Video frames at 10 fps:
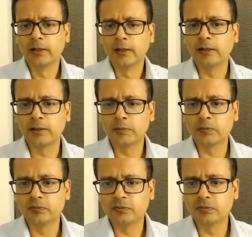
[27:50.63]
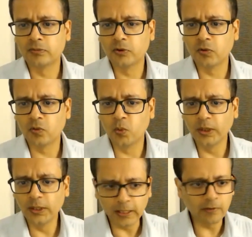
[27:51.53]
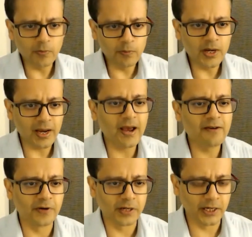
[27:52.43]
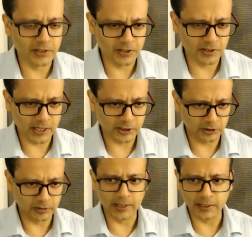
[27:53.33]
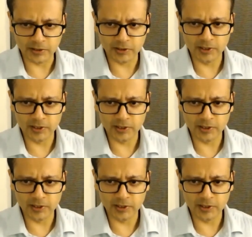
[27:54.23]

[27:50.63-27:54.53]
will RMB ever get internationalized?